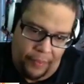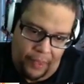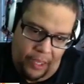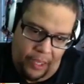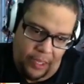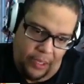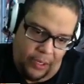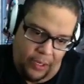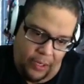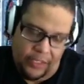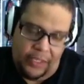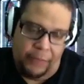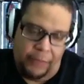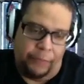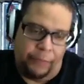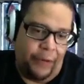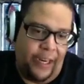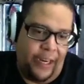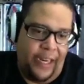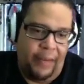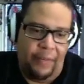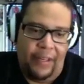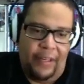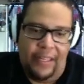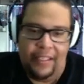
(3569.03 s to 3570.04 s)

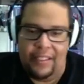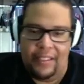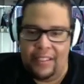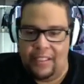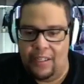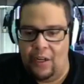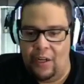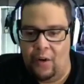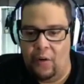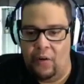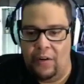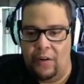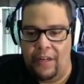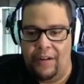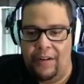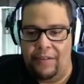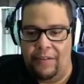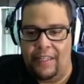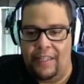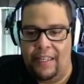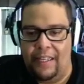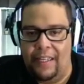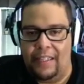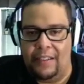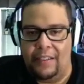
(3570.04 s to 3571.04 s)
Supreme Leader Snoke, everything.